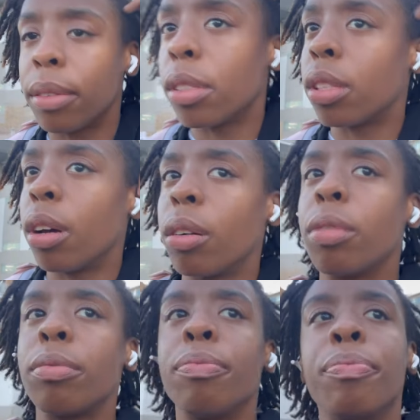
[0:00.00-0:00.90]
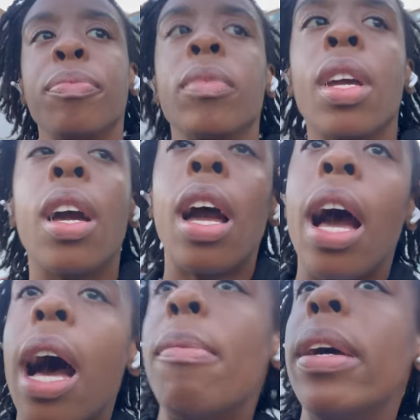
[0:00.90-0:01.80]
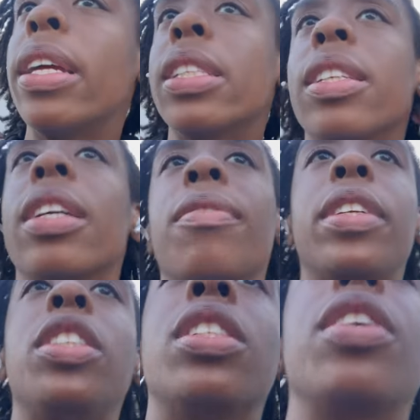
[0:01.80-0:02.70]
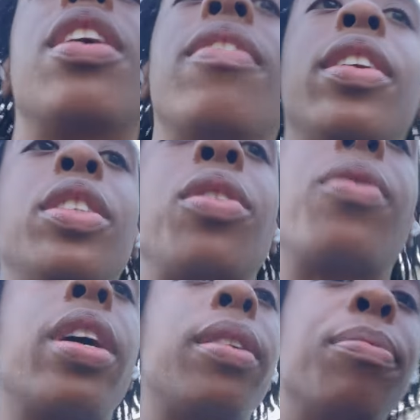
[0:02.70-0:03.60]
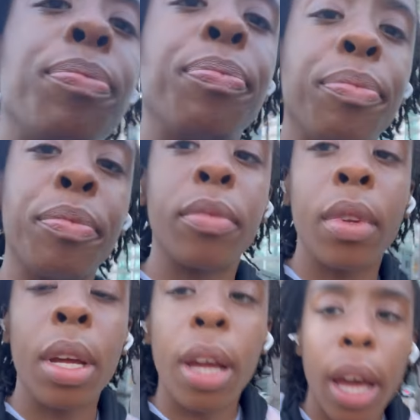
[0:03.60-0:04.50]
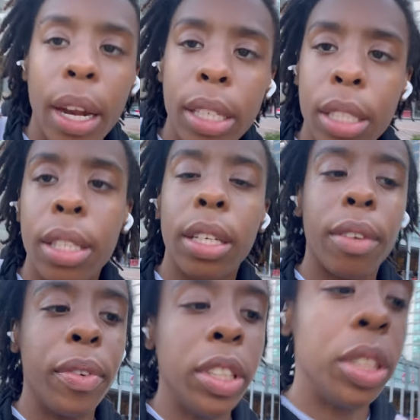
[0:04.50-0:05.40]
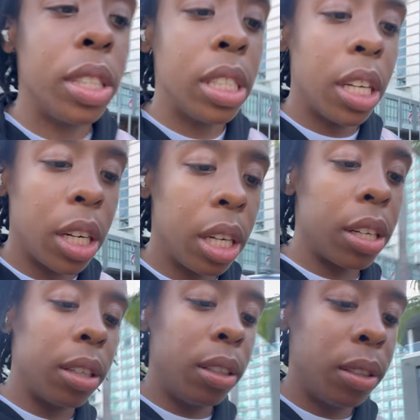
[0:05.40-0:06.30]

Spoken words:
so I'm heading to the convention center. I finished the run. Heading to the convention center.